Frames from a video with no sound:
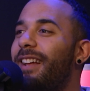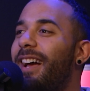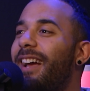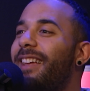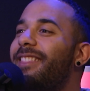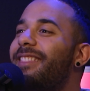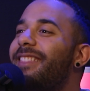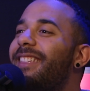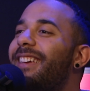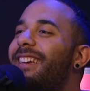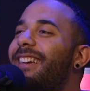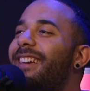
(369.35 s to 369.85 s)
I
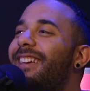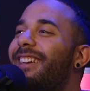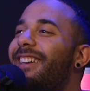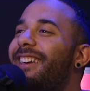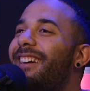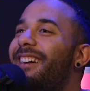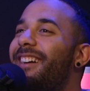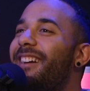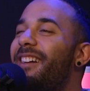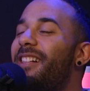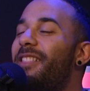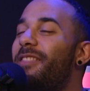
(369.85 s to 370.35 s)
think
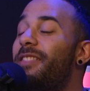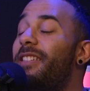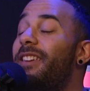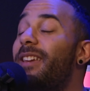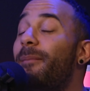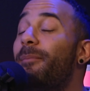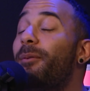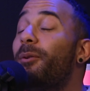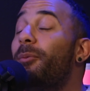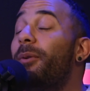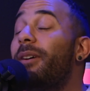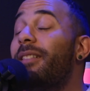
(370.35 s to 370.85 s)
the
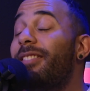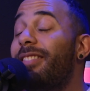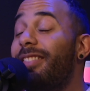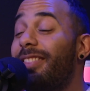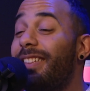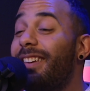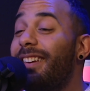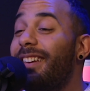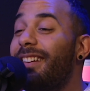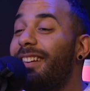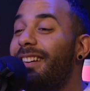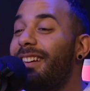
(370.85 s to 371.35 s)
number one
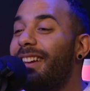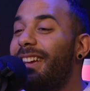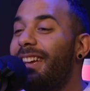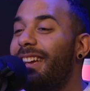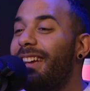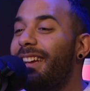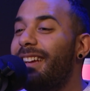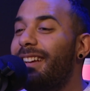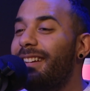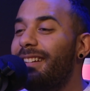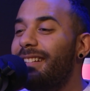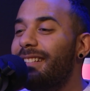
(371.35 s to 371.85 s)
thing
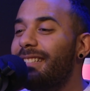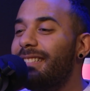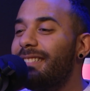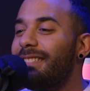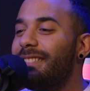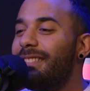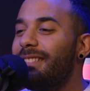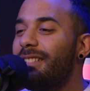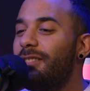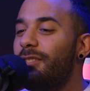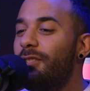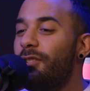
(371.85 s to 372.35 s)

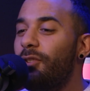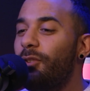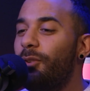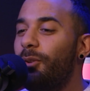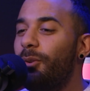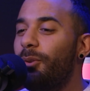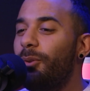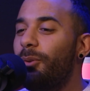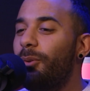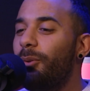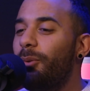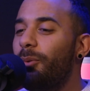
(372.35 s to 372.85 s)
is
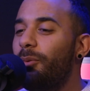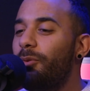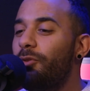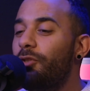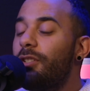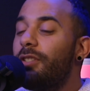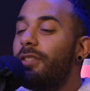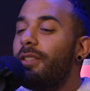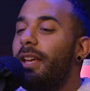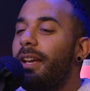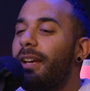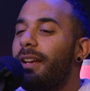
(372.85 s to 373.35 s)
to
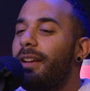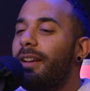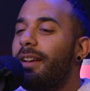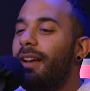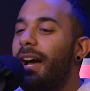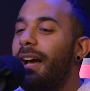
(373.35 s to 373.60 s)
just like,